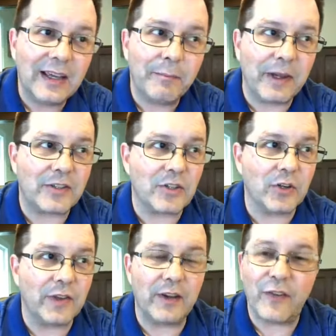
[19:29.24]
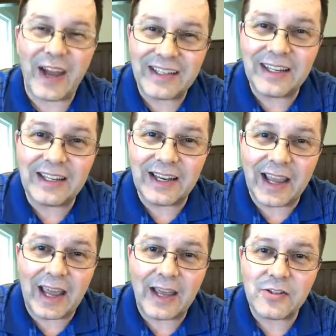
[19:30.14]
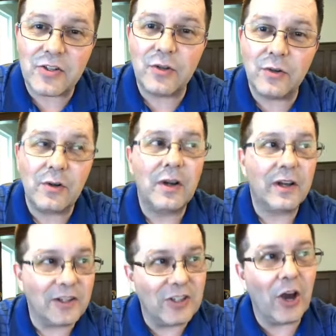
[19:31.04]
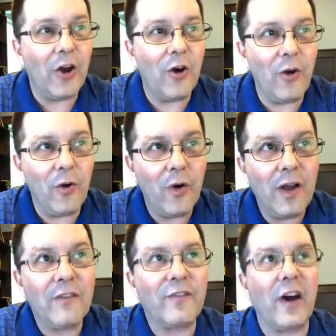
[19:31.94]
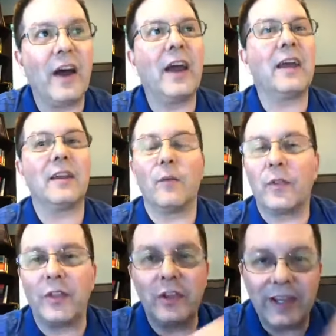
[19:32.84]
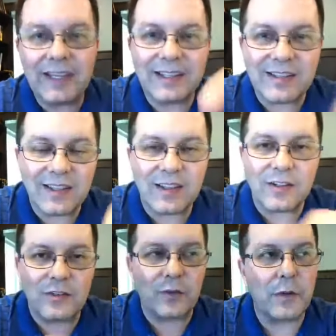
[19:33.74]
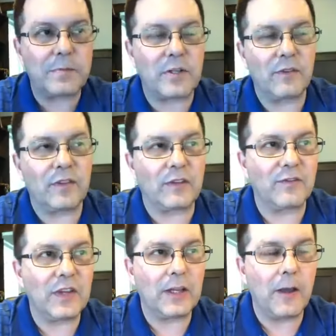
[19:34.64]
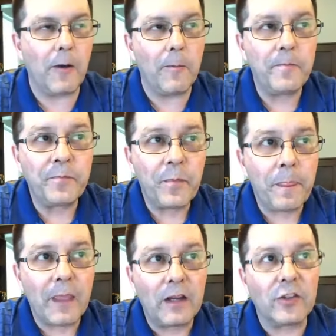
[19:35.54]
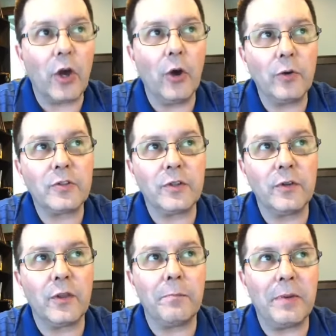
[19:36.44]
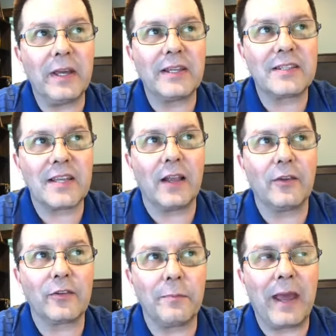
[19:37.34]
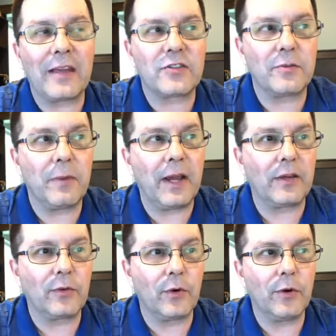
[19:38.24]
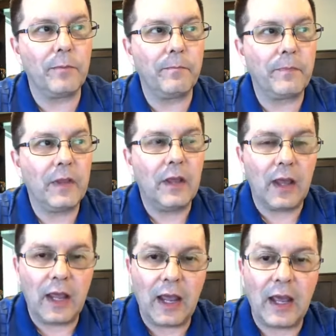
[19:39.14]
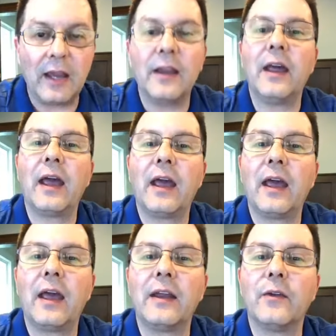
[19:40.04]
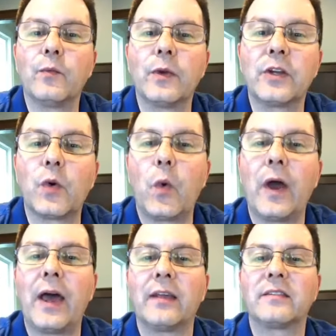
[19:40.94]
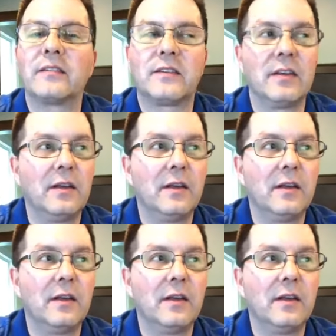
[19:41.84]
Make sure that if I didn't add you, go find, well, the link is in the description of this video. Go to the Big Sellers Mastermind Group and request